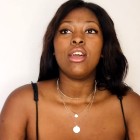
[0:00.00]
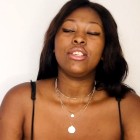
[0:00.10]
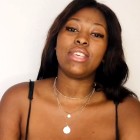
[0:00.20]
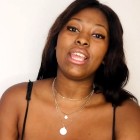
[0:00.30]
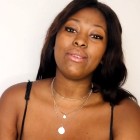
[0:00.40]

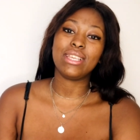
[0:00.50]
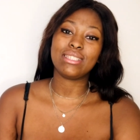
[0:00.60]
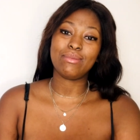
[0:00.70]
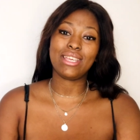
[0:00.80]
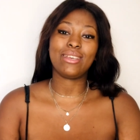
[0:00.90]
So anyways,
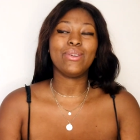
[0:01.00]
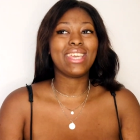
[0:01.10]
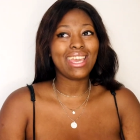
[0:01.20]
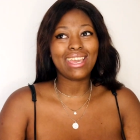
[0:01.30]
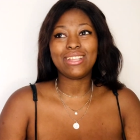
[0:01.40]
I'm like,
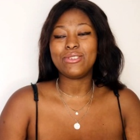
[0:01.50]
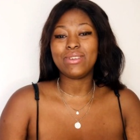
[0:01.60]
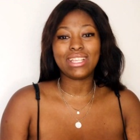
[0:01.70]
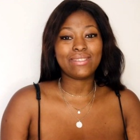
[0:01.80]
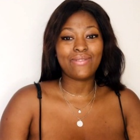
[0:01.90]
okay, no,
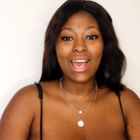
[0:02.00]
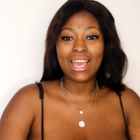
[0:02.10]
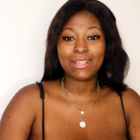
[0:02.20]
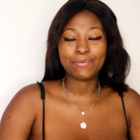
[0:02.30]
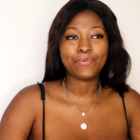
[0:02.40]
it's fine.